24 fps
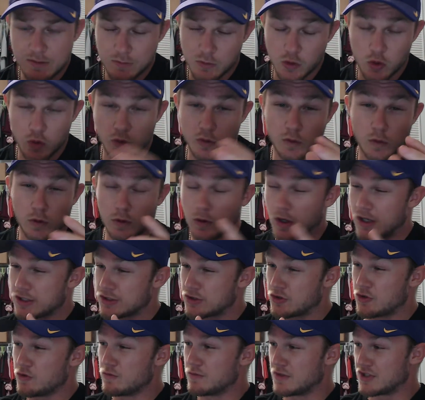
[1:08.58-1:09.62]
who lost
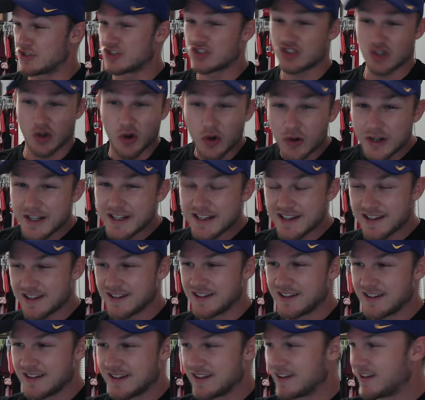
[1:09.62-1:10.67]
to Missouri,
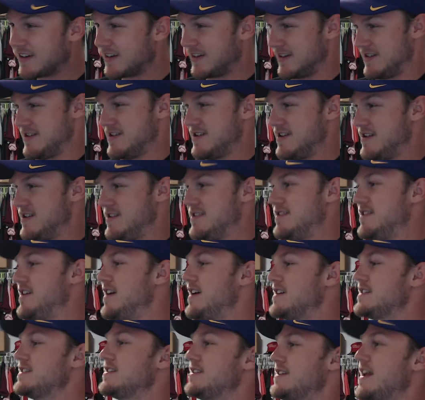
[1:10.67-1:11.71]

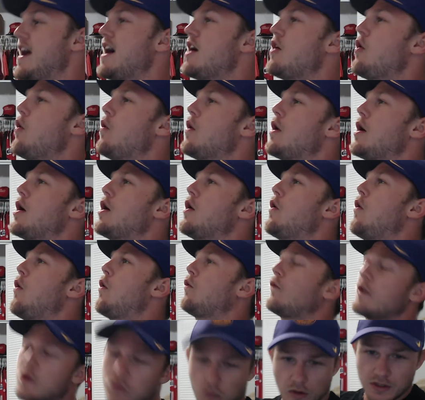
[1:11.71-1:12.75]
is now
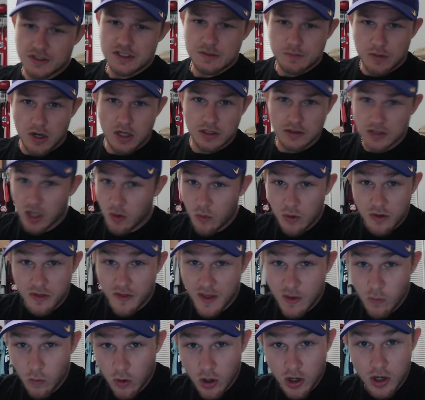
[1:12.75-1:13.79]
only one spot lower than they
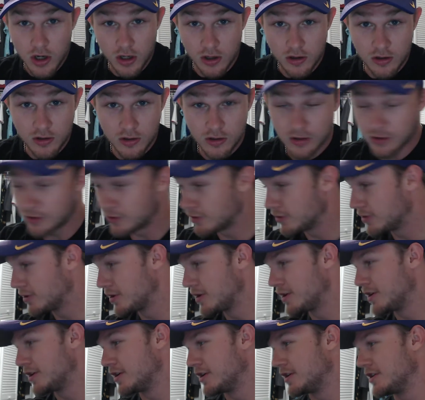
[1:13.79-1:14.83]
were.
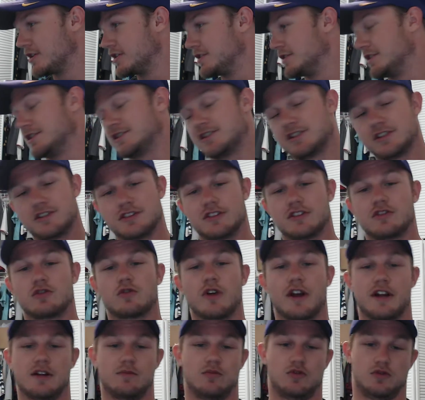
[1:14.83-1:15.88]
This is
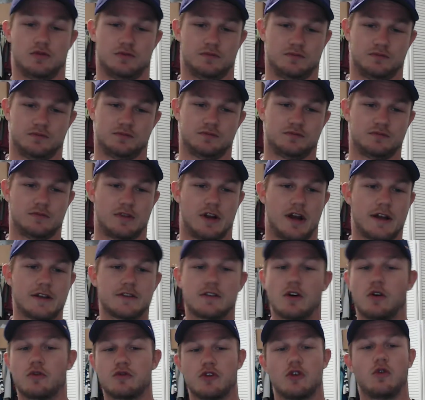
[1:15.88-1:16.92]
incredible. I
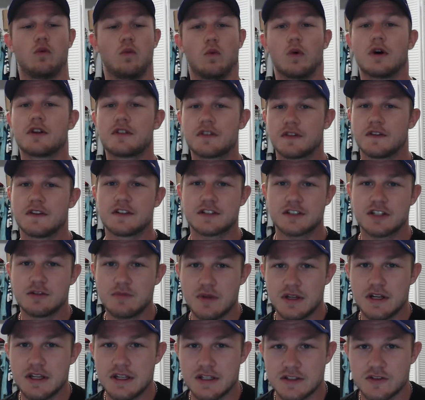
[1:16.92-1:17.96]
don't know what this
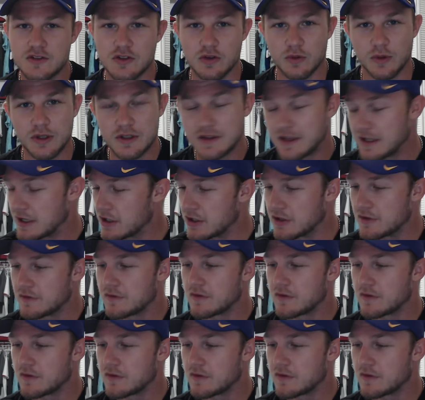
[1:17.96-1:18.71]
committee is doing. They're